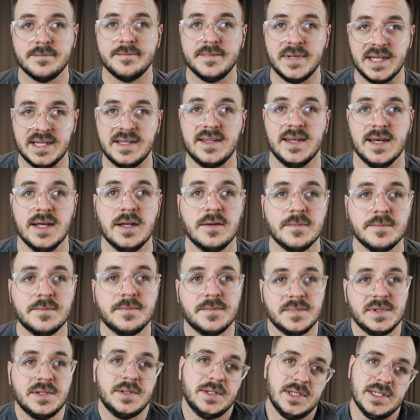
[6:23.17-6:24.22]
It did.
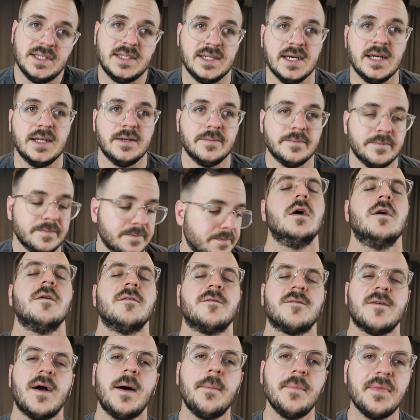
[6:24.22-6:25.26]
It did.
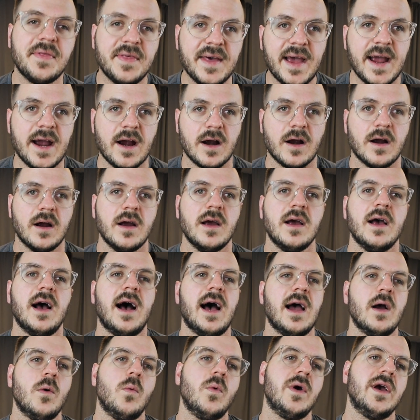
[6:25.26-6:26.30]
From there,
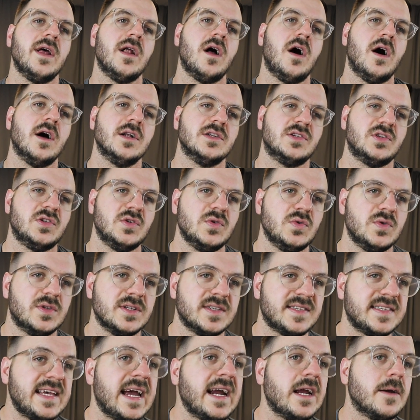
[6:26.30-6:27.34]
I went on to the
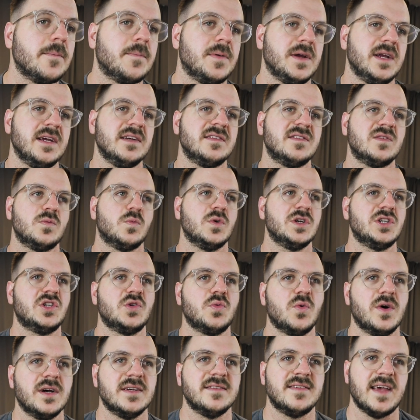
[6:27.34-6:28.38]
second piece,
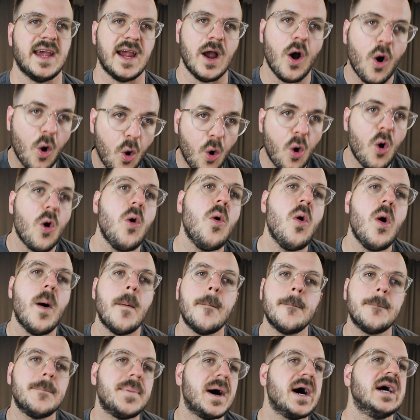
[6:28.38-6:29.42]
which was a whole
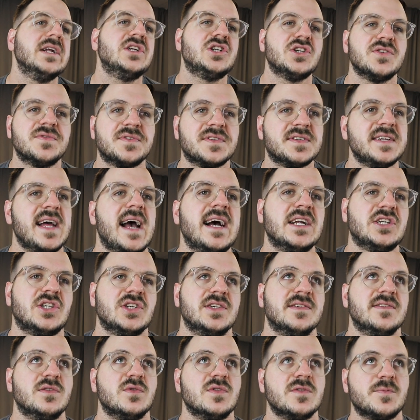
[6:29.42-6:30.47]
bunch of
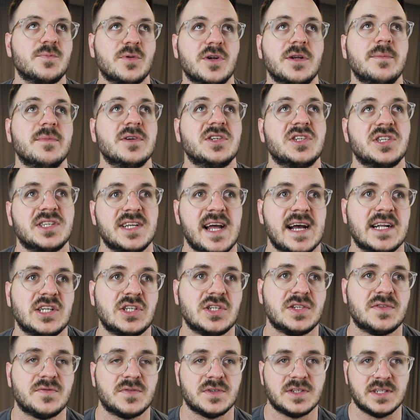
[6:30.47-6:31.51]
snatches. It was pretty much
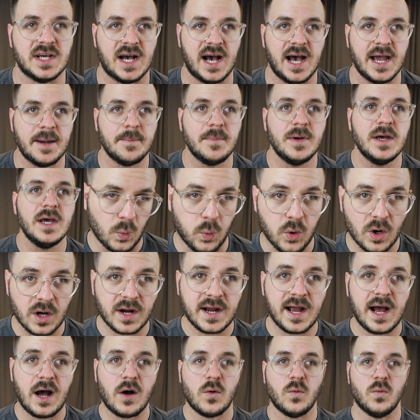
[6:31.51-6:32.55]
snatches for time. The
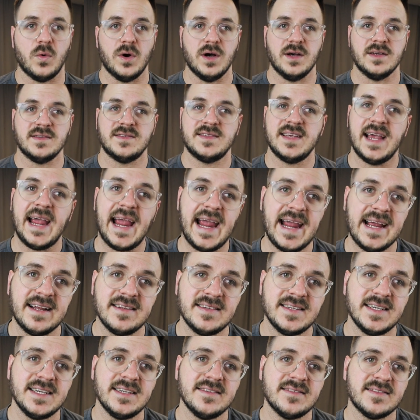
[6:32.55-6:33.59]
workout was
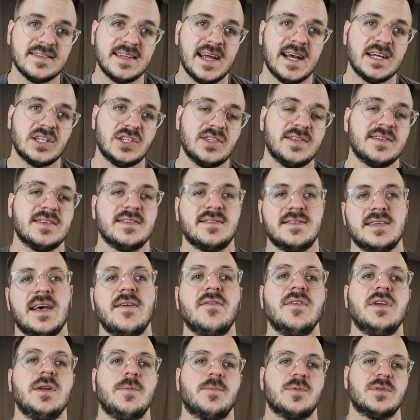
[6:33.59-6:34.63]
18 snatches at
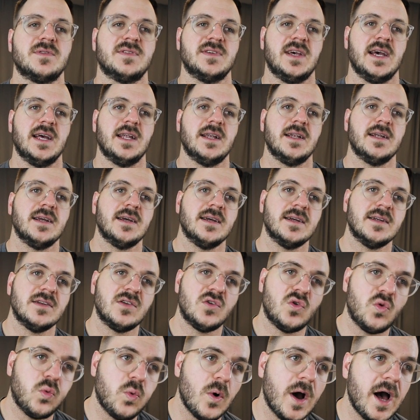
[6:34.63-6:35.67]

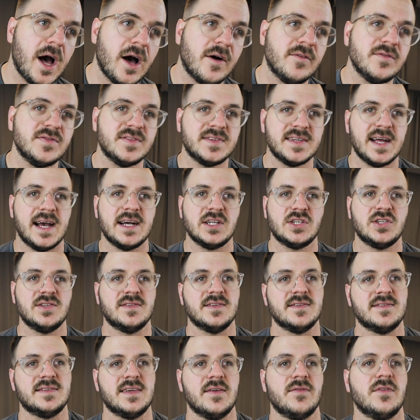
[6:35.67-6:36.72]
70%, 12
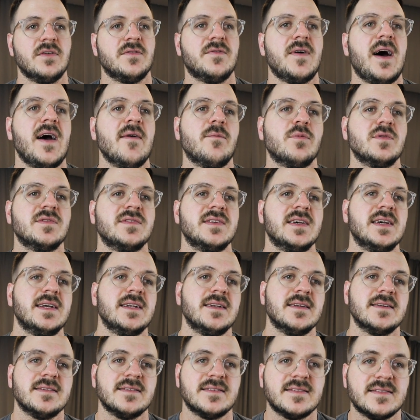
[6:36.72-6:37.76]
snatches at
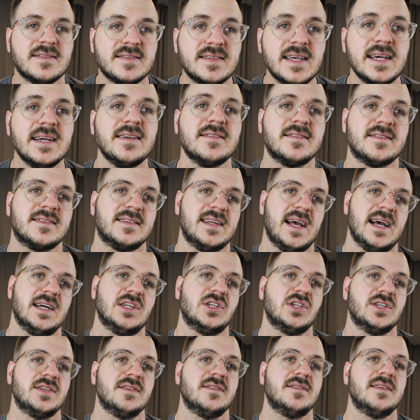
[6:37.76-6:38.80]
75%, 6
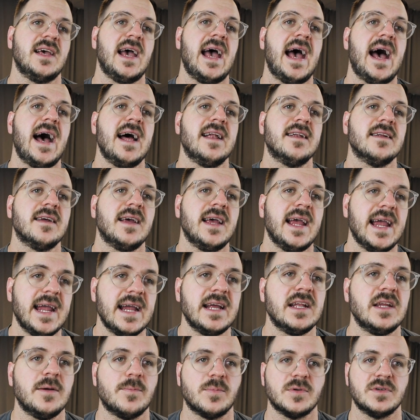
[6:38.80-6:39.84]
snatches at
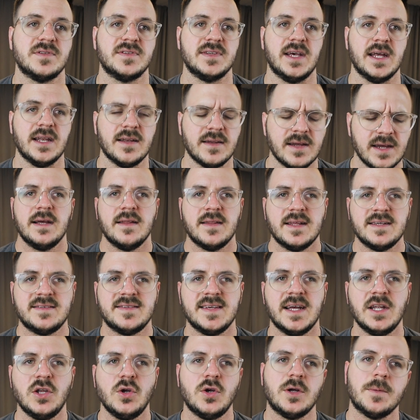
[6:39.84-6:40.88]
80%. They
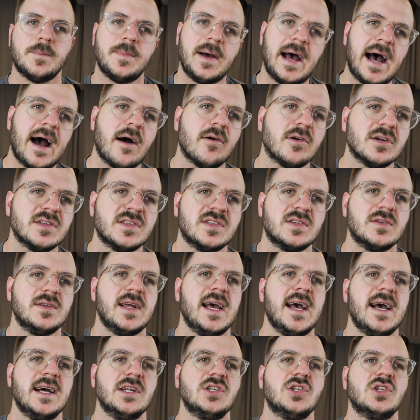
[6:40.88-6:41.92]
said you could power
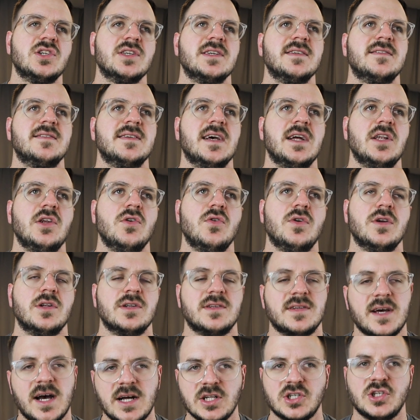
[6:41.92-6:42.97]
snatch, they said you
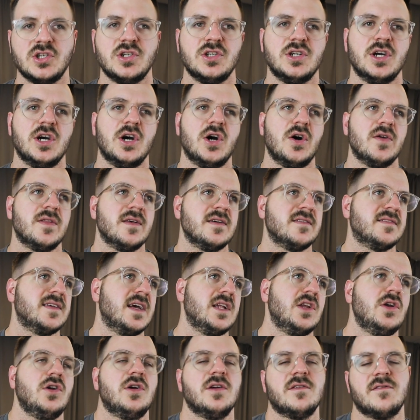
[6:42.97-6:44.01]
can touch and go, they
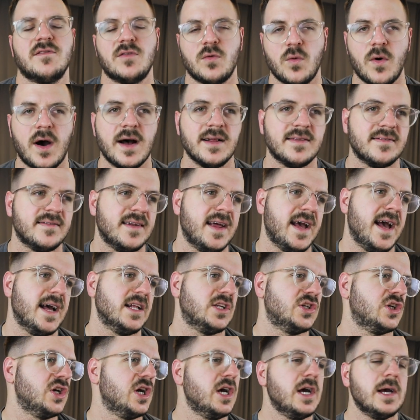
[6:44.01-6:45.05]
said you could squat
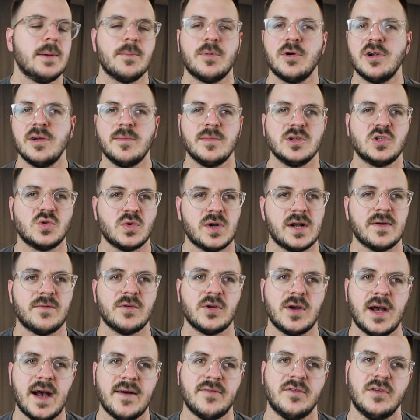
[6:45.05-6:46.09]
snatch, pretty much whatever
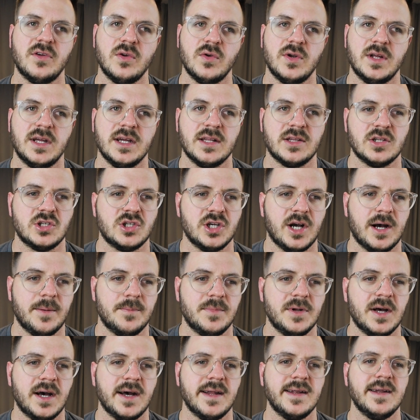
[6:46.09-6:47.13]
you have to do to get the
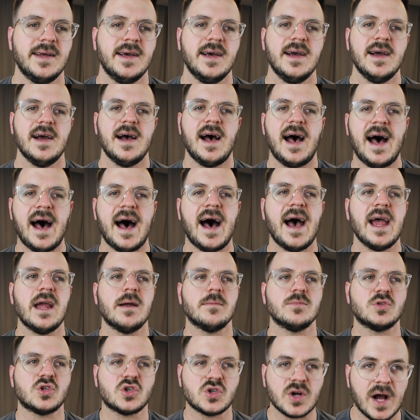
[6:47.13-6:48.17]
job done. I
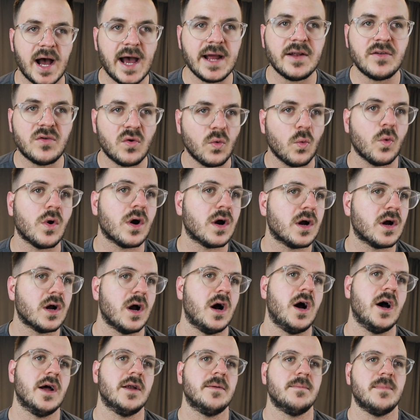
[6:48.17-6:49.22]
am trying to work
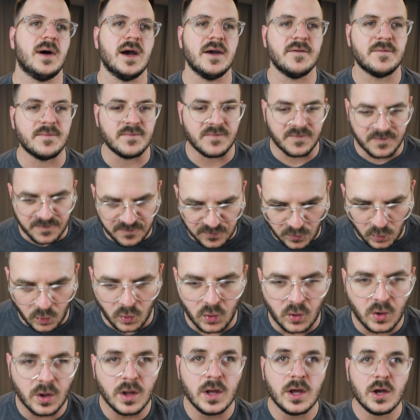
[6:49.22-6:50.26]
on my
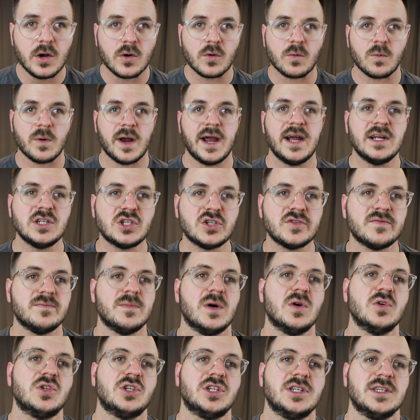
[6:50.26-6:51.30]
full range of
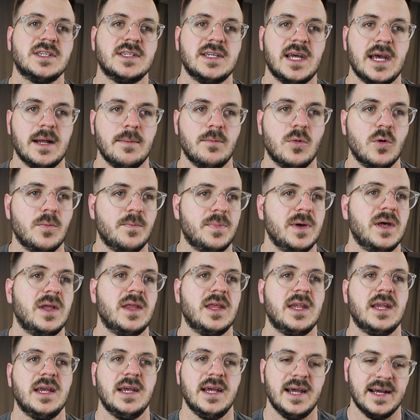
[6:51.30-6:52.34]
motion and
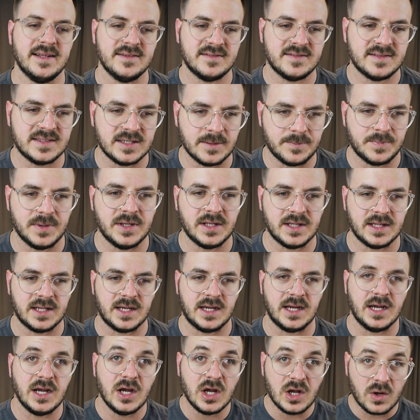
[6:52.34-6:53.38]
mobility and
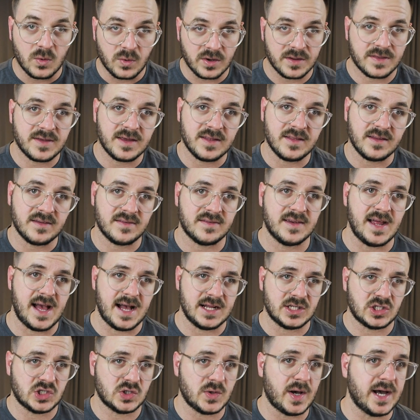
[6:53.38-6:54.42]
stability within the
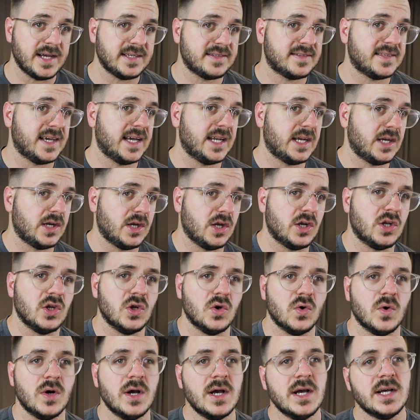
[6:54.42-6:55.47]
snatch. So I decided to
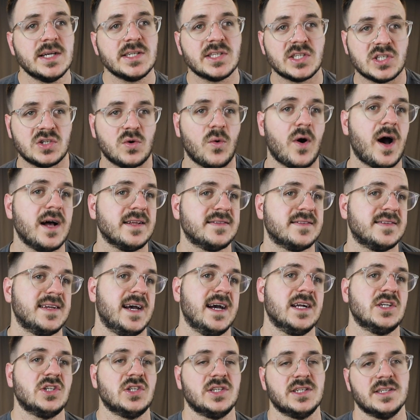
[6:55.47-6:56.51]
do squat
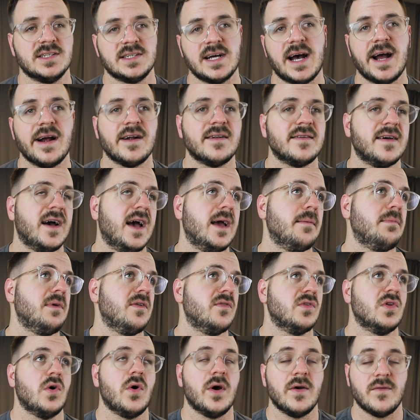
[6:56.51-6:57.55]
snatch the entire time
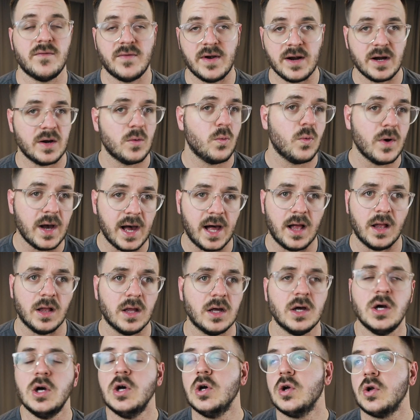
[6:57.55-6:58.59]
even though I very well
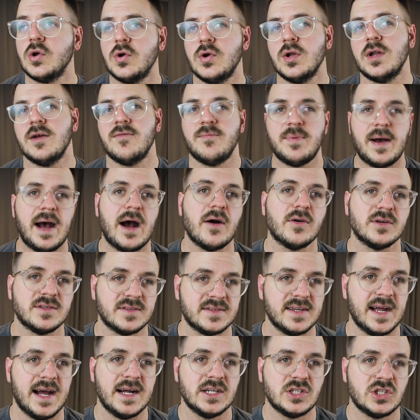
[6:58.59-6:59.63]
could have power
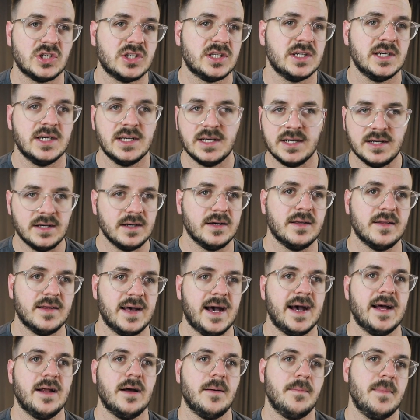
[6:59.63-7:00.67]
snatched
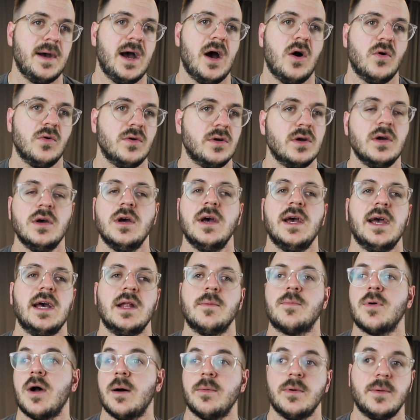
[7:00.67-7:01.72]
that amount
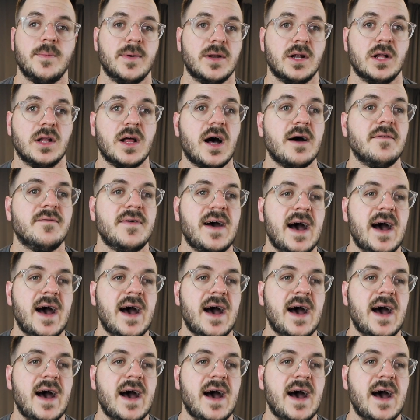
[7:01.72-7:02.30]
and probably been a lot,